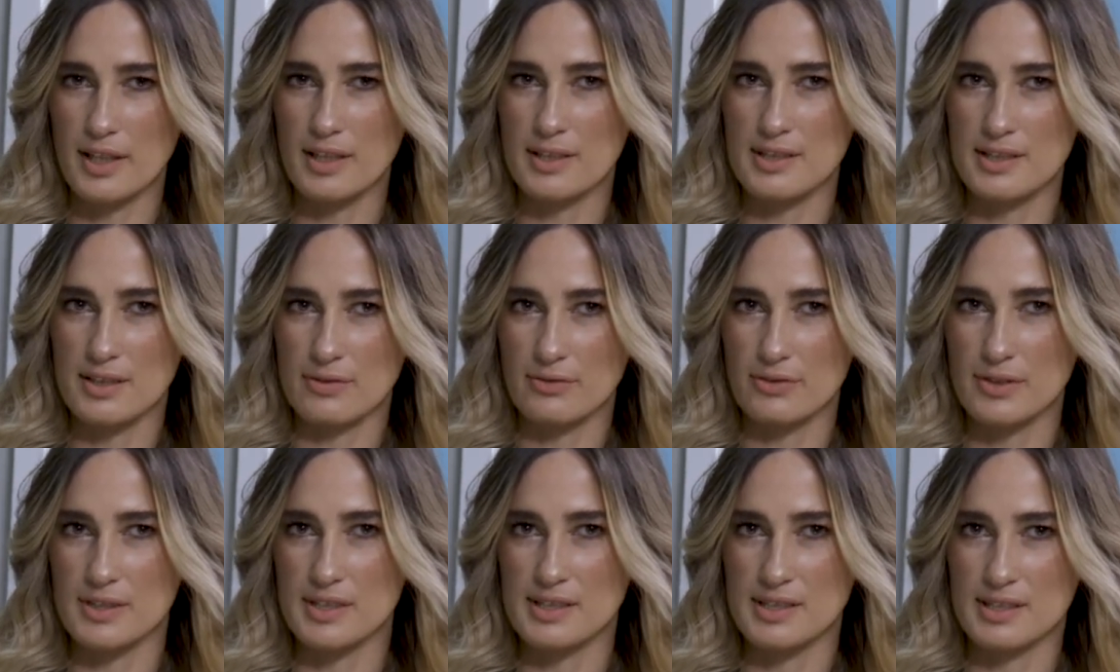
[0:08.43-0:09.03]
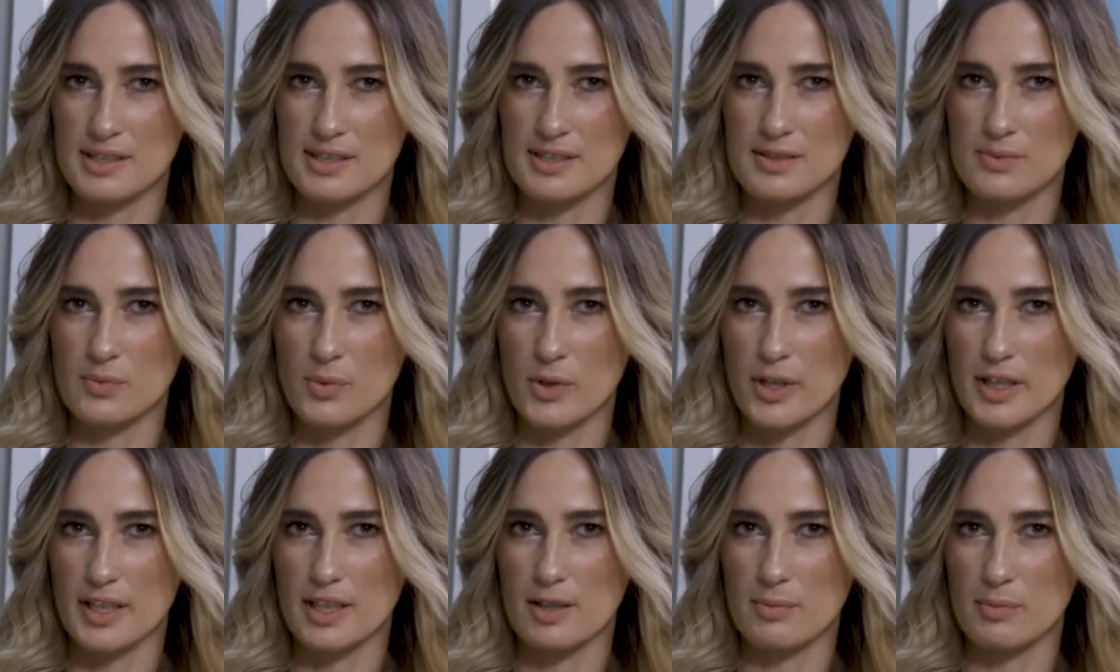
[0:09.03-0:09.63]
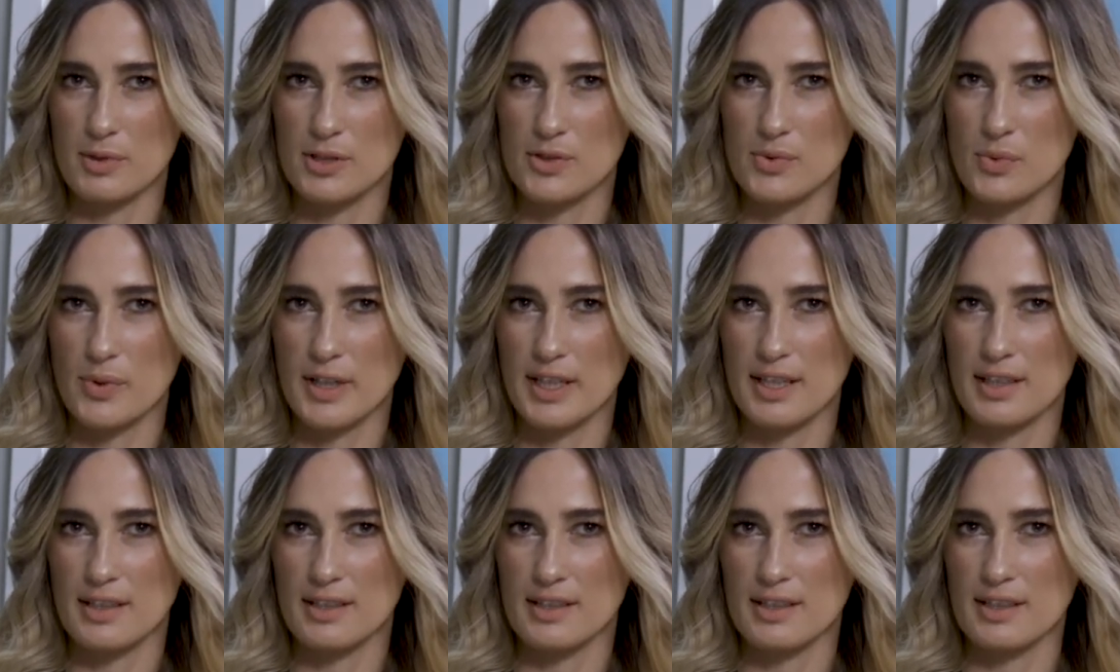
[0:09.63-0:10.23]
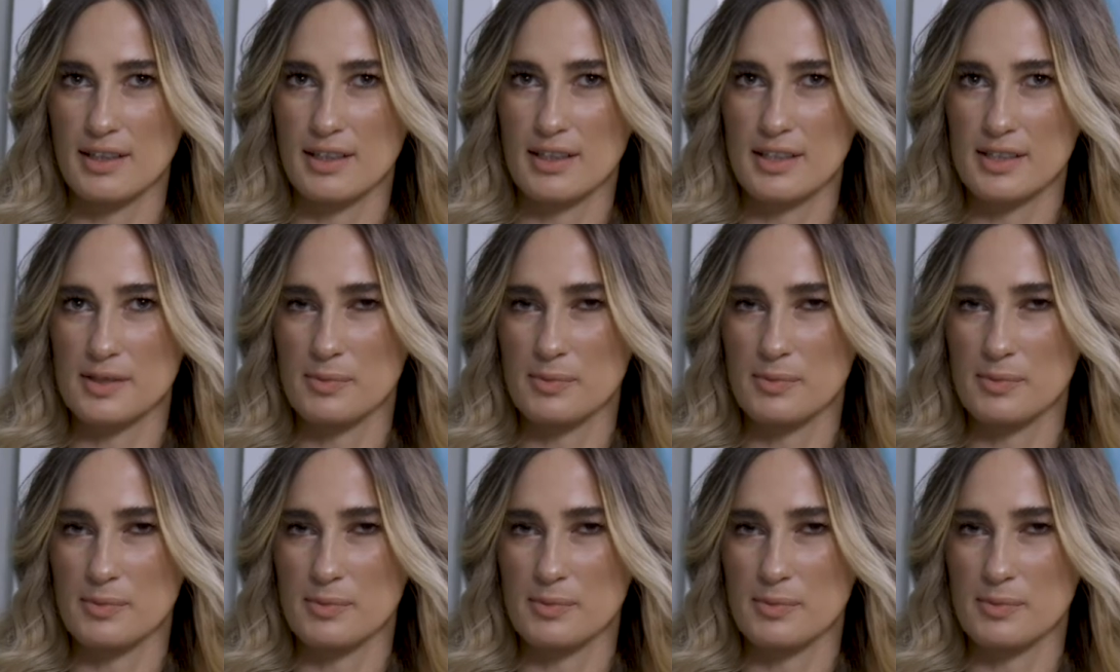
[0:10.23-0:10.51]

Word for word: are the differences working between,